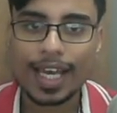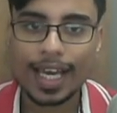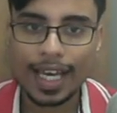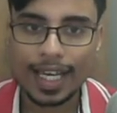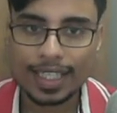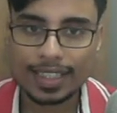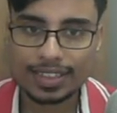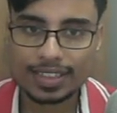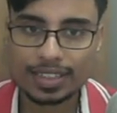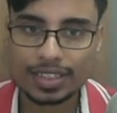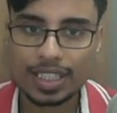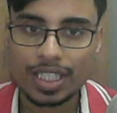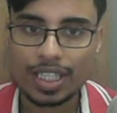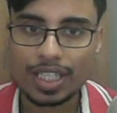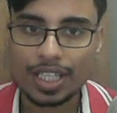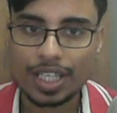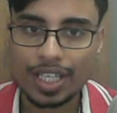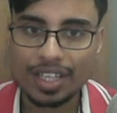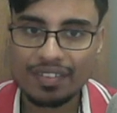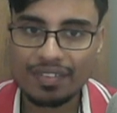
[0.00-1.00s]
hence
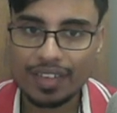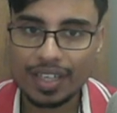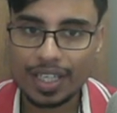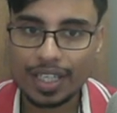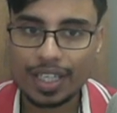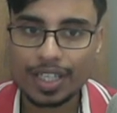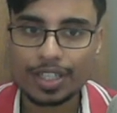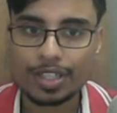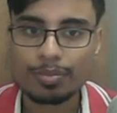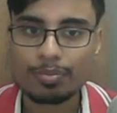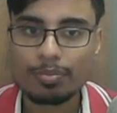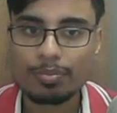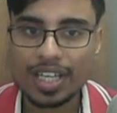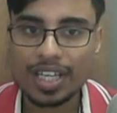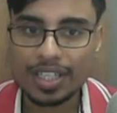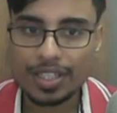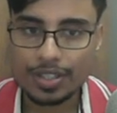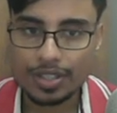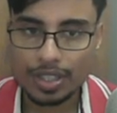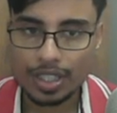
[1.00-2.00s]
giving it a
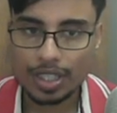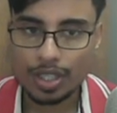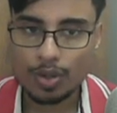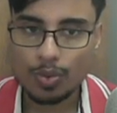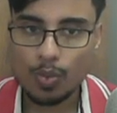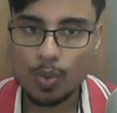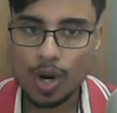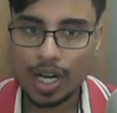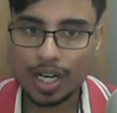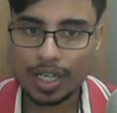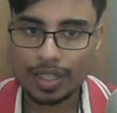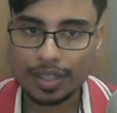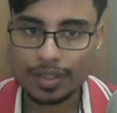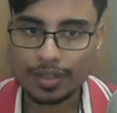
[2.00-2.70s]
mate in 1.